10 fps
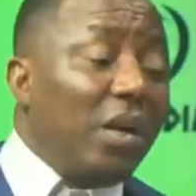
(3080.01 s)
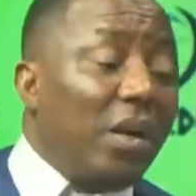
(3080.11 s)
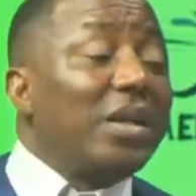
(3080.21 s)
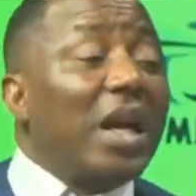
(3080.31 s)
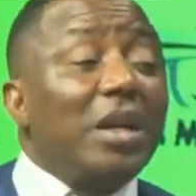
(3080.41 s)
a
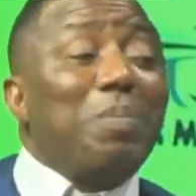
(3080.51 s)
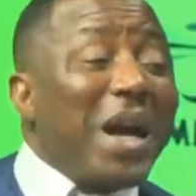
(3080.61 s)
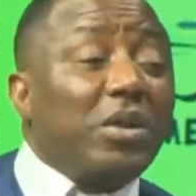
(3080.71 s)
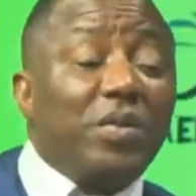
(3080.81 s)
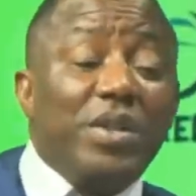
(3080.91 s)
lot. And
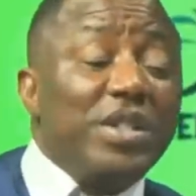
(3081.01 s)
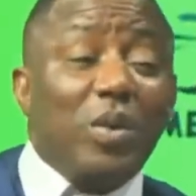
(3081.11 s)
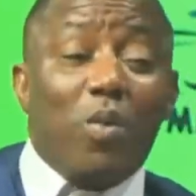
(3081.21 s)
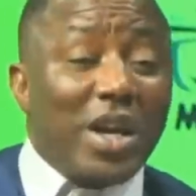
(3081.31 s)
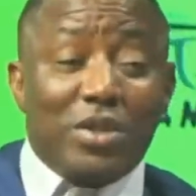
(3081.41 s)
part of the
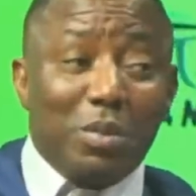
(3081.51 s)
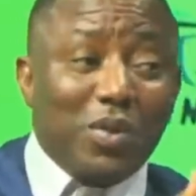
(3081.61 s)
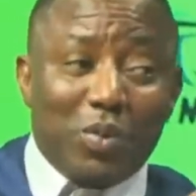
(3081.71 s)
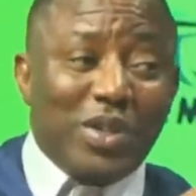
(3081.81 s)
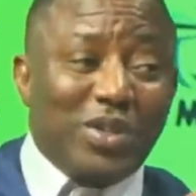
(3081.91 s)
reason why some
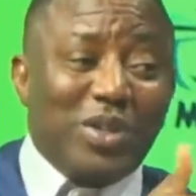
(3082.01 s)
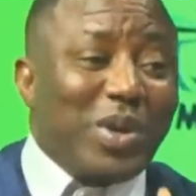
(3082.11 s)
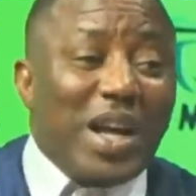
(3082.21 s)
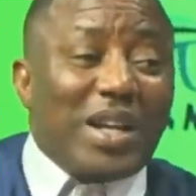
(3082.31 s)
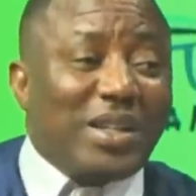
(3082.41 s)
of the
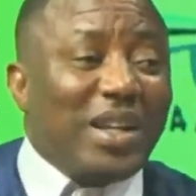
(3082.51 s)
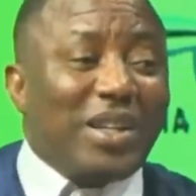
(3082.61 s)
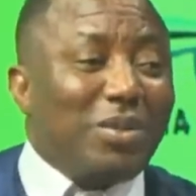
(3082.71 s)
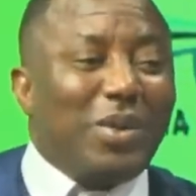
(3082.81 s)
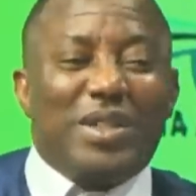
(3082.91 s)
questions we're asking
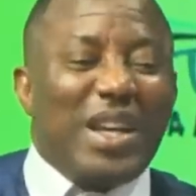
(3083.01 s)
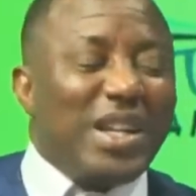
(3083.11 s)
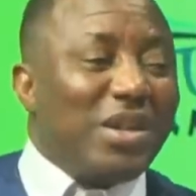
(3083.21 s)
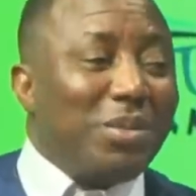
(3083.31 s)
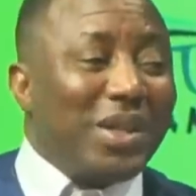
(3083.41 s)
that somebody
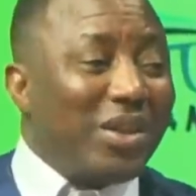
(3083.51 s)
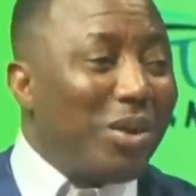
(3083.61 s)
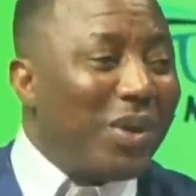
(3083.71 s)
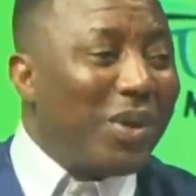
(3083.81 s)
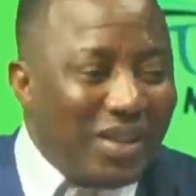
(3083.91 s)
says is not
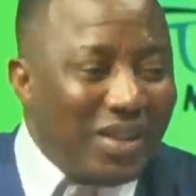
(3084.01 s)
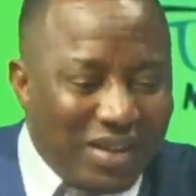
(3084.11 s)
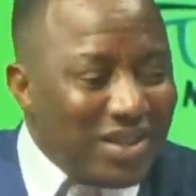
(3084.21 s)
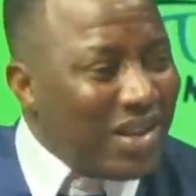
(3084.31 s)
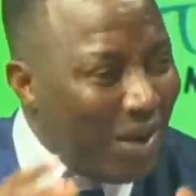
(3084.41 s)
meaning up
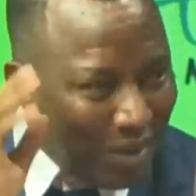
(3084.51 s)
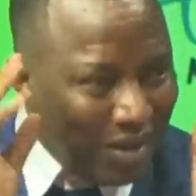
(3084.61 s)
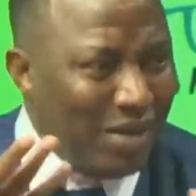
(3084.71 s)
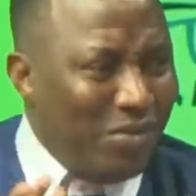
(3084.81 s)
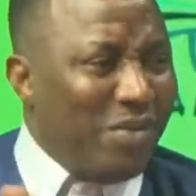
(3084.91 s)
is
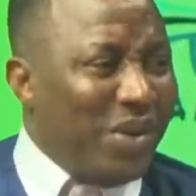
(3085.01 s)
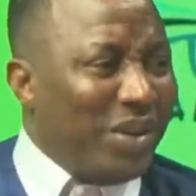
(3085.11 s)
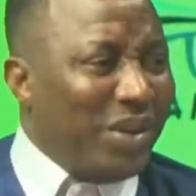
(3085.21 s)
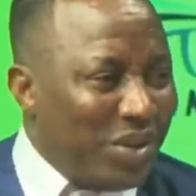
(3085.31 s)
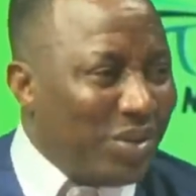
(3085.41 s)
our level of
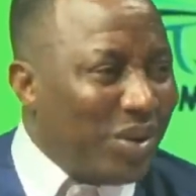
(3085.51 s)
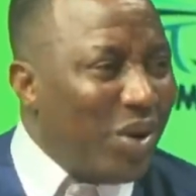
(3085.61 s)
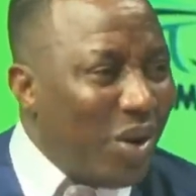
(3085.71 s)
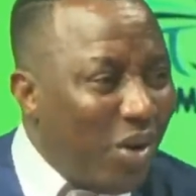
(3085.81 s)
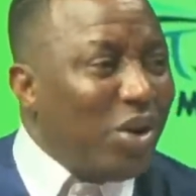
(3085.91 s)

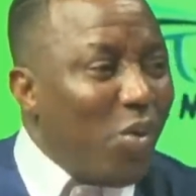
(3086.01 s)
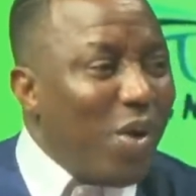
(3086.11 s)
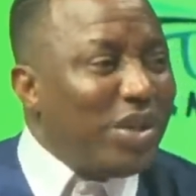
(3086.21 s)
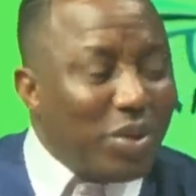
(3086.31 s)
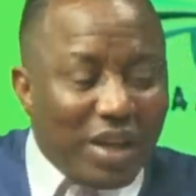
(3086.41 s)
education.
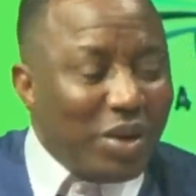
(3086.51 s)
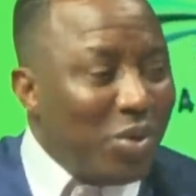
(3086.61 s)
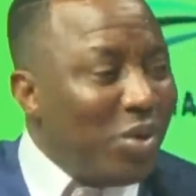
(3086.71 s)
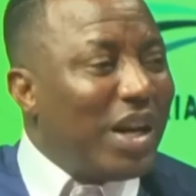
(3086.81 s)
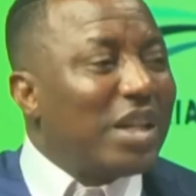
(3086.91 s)
Otherwise, you
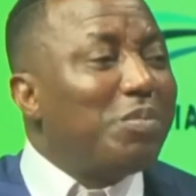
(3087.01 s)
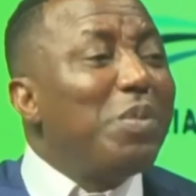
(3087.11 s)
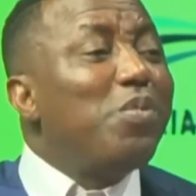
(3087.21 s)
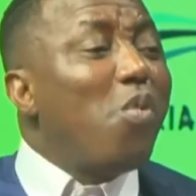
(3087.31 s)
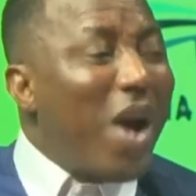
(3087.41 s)
can know that
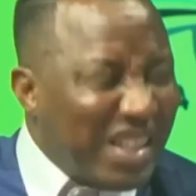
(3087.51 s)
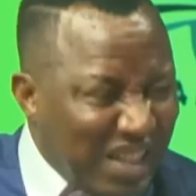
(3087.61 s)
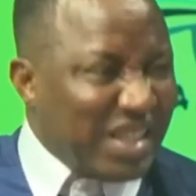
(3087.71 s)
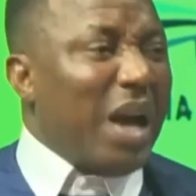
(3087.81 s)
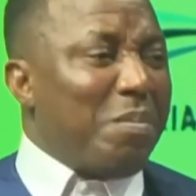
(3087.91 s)
people who are
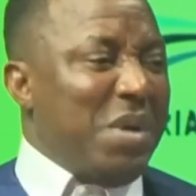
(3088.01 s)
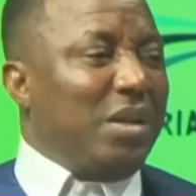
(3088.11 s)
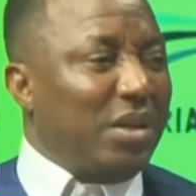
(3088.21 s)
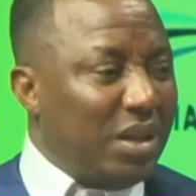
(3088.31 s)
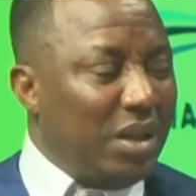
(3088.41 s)

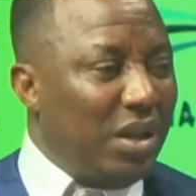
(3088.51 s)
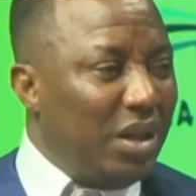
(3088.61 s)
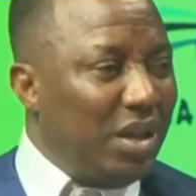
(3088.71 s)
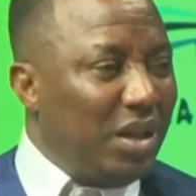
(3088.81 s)
determined,